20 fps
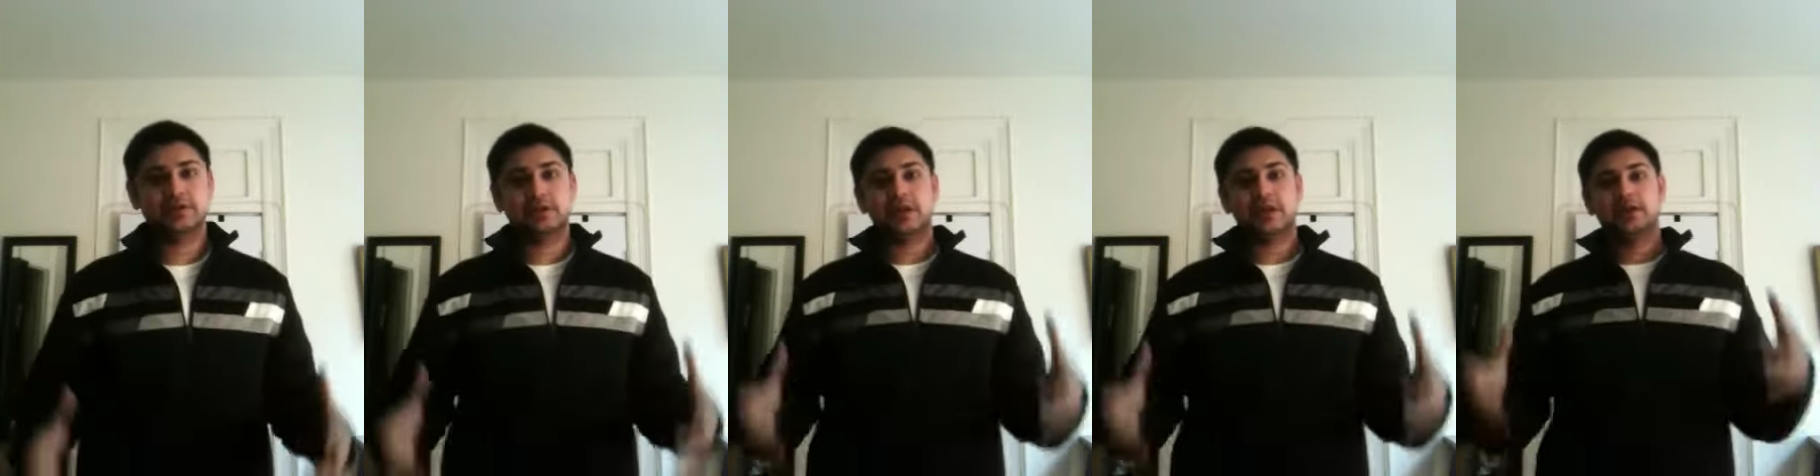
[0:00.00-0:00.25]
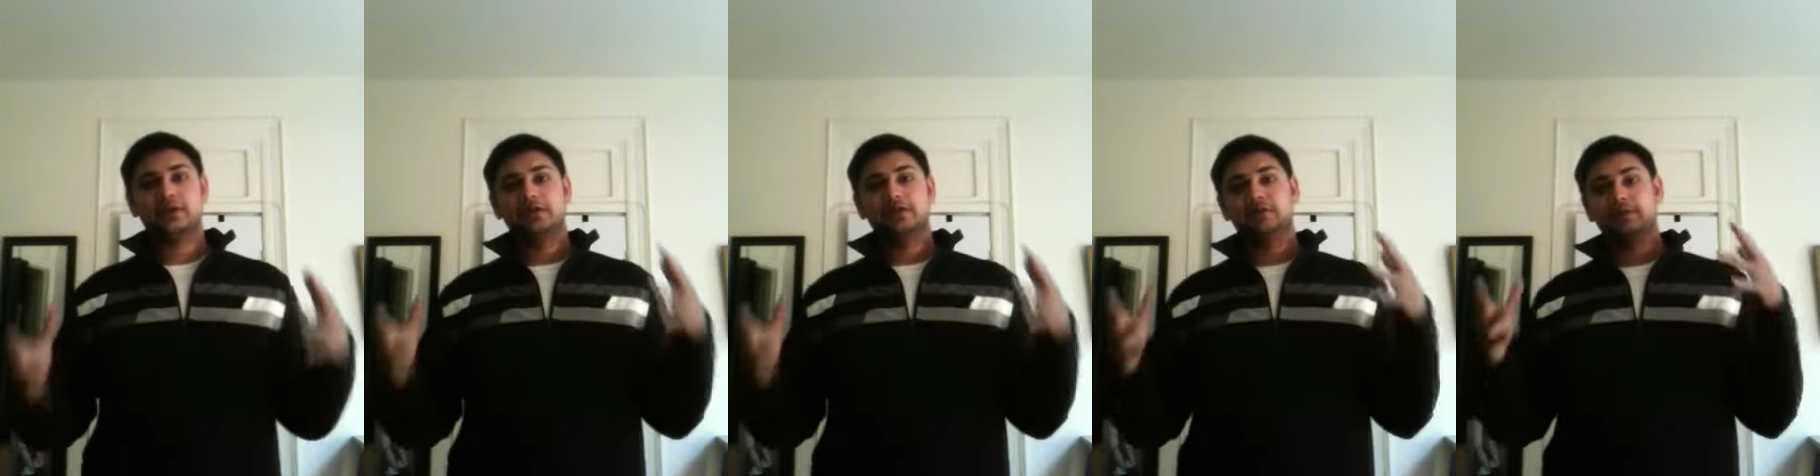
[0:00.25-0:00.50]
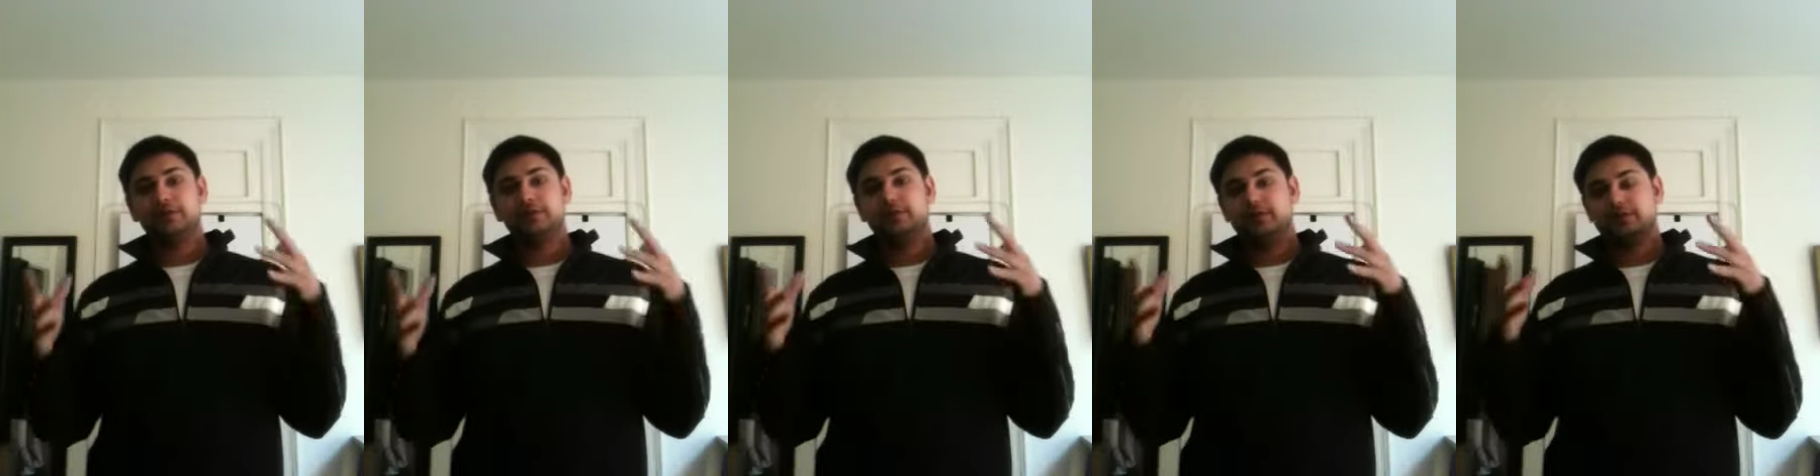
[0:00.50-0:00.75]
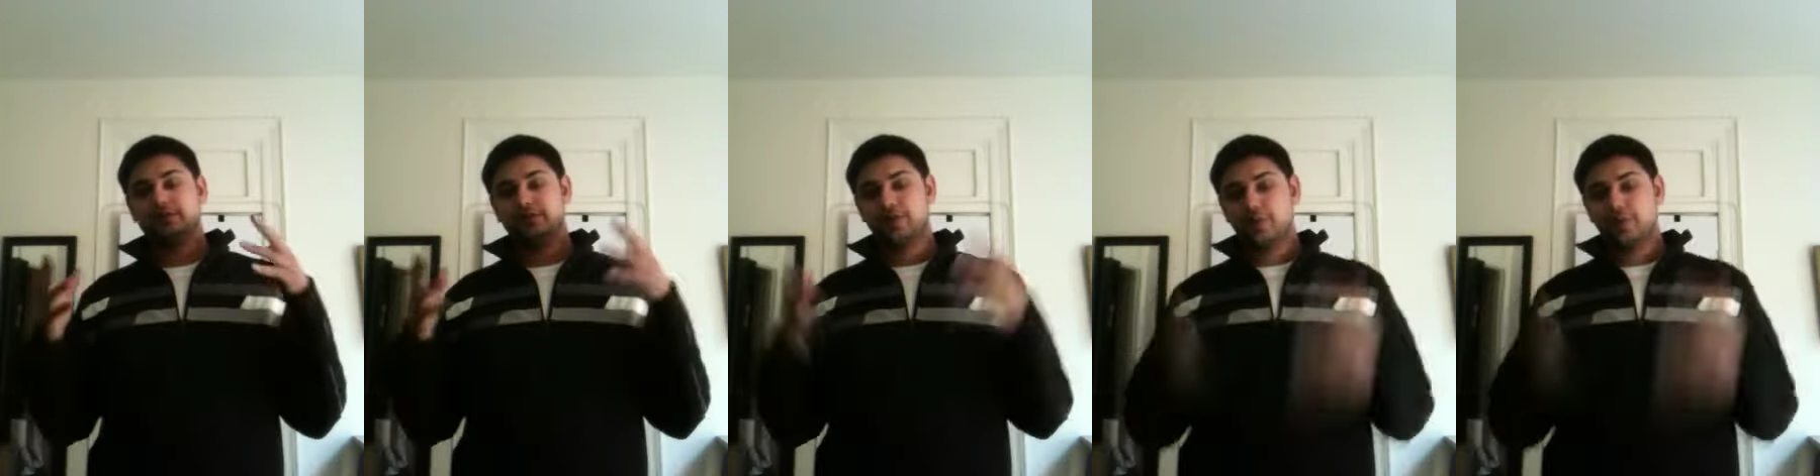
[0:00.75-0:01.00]
like, you've given me
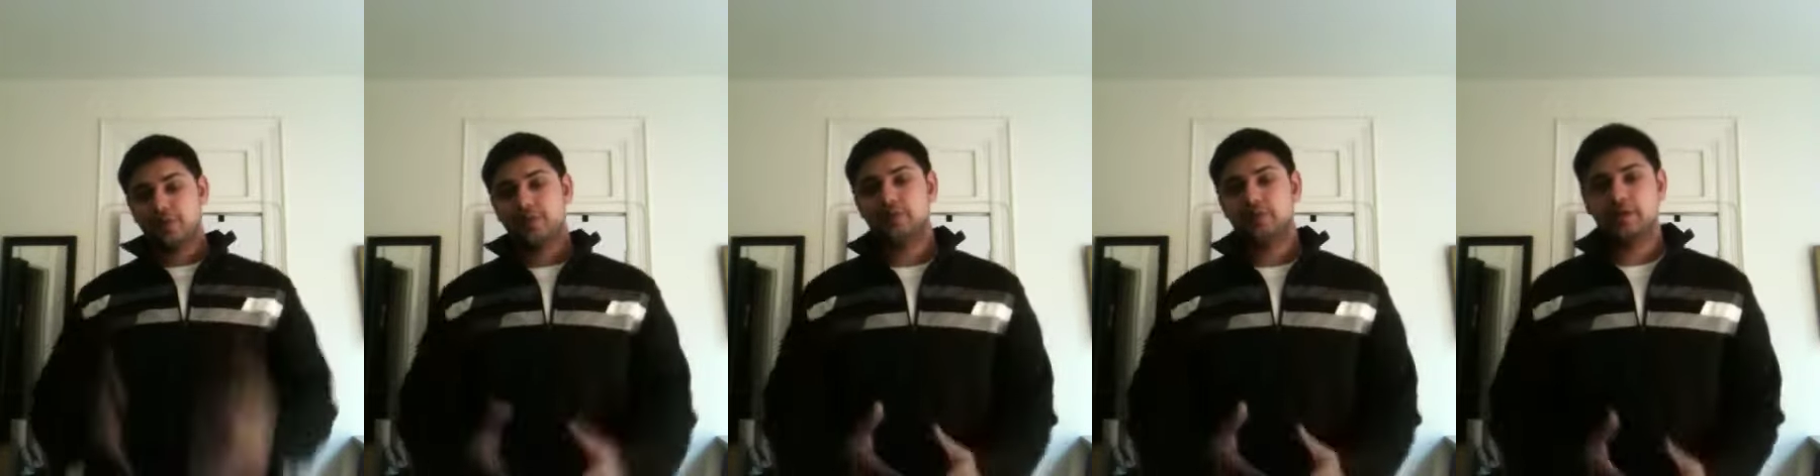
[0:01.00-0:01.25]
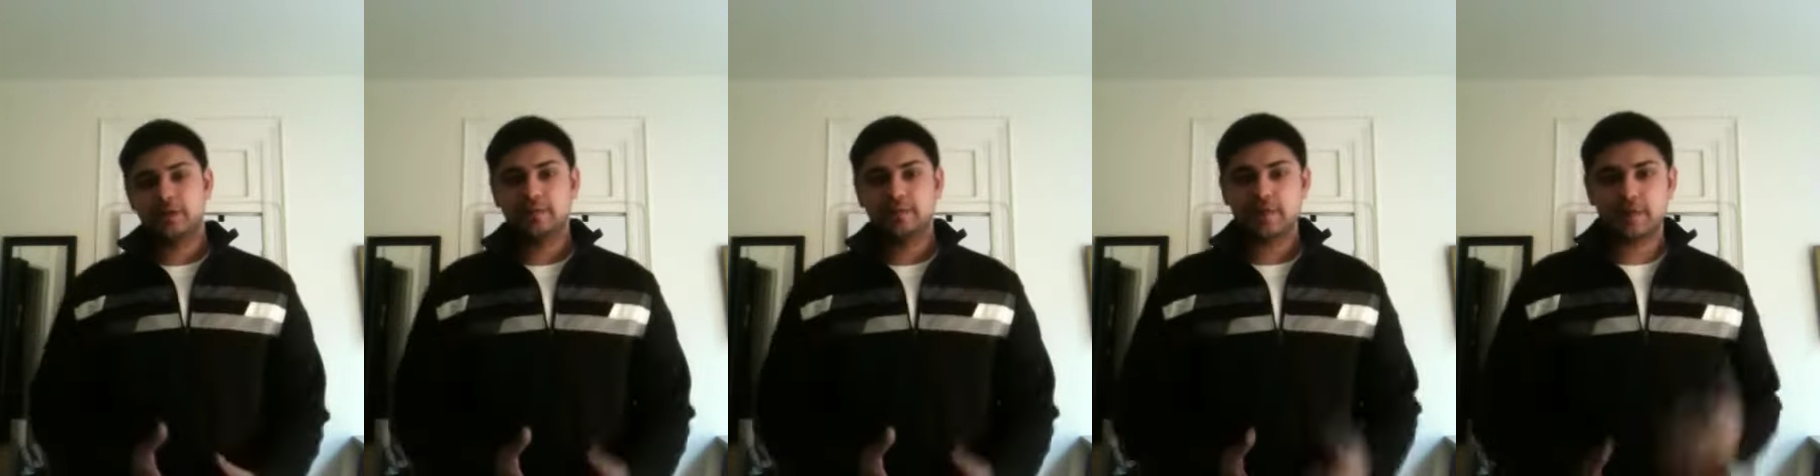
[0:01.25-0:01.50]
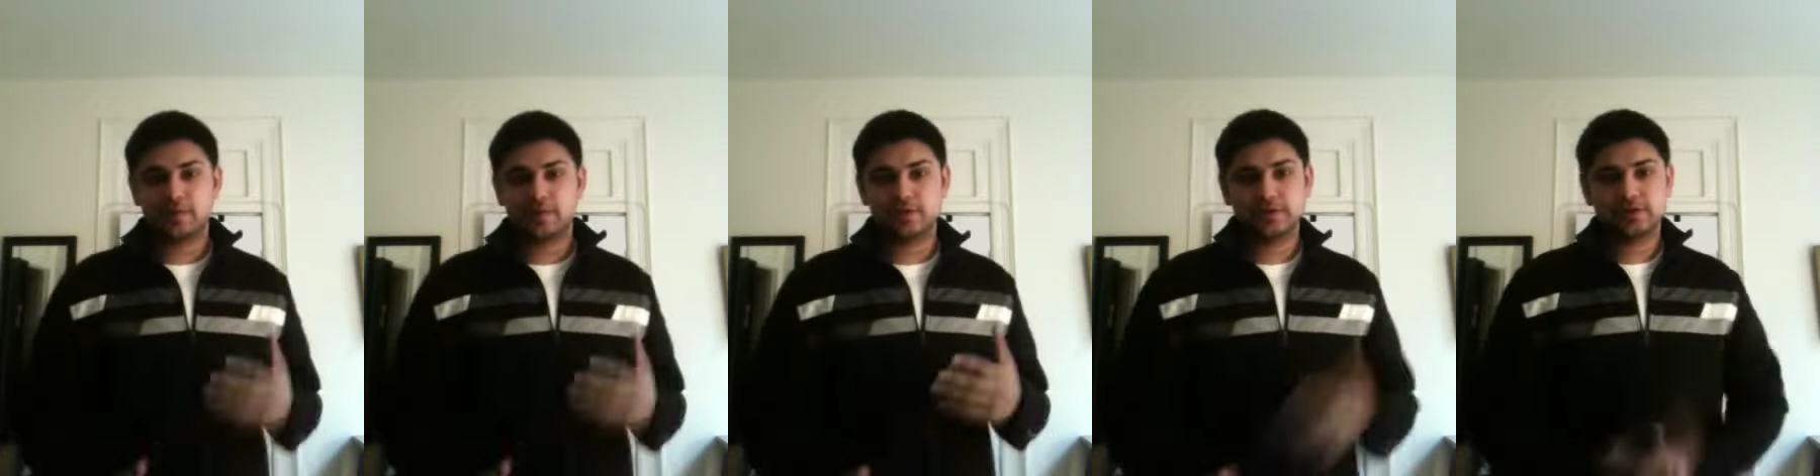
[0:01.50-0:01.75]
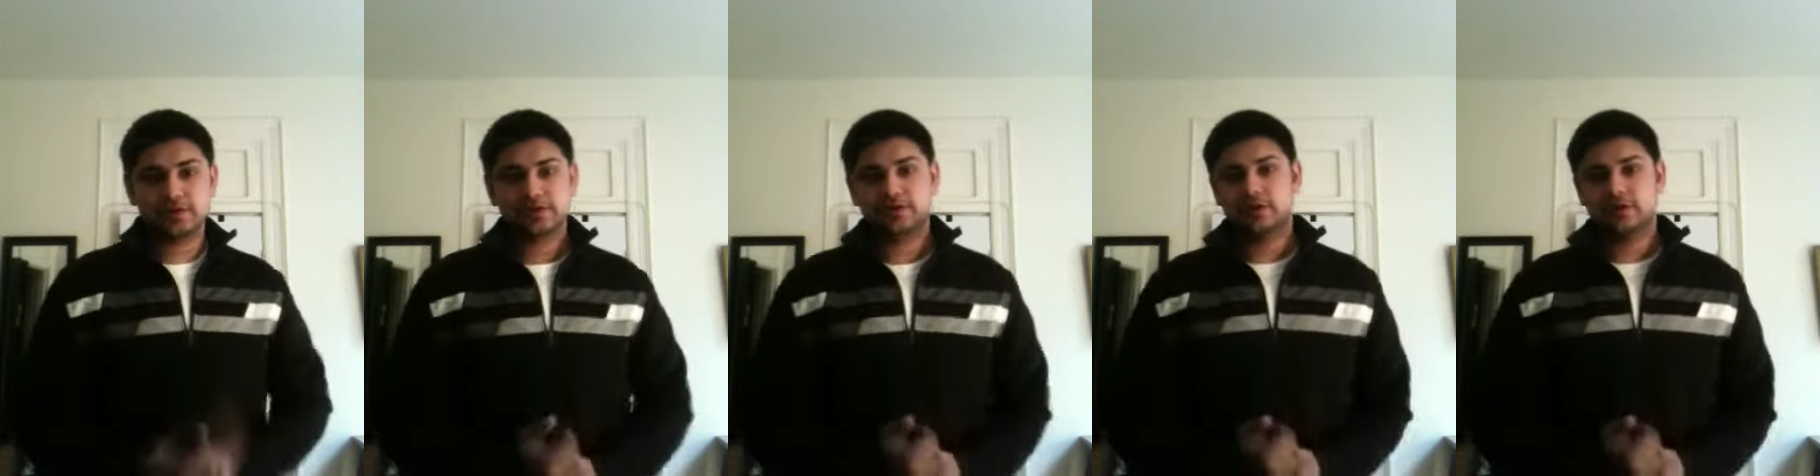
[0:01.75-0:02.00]
so many great memories.